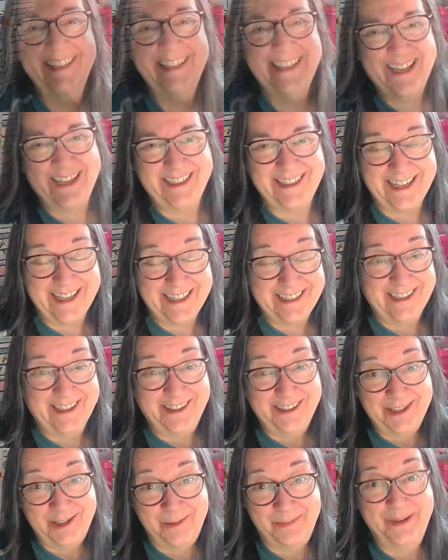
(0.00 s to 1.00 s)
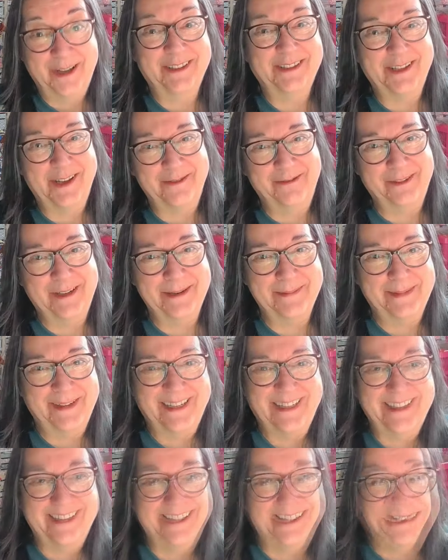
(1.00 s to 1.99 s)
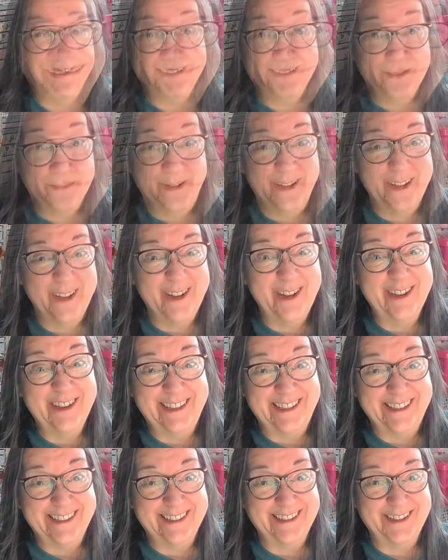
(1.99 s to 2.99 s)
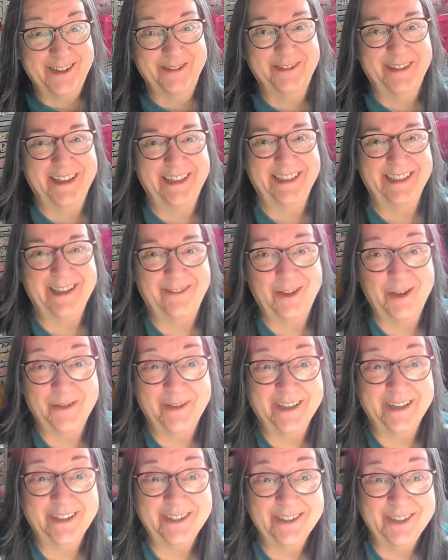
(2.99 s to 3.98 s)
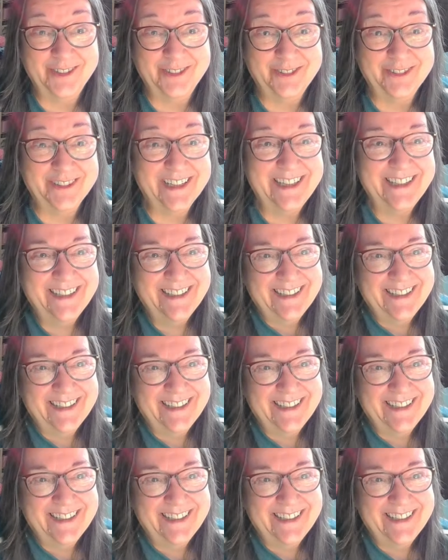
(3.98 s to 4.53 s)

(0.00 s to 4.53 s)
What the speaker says: And I shall pass over in a minute to my earlier self and give you a good old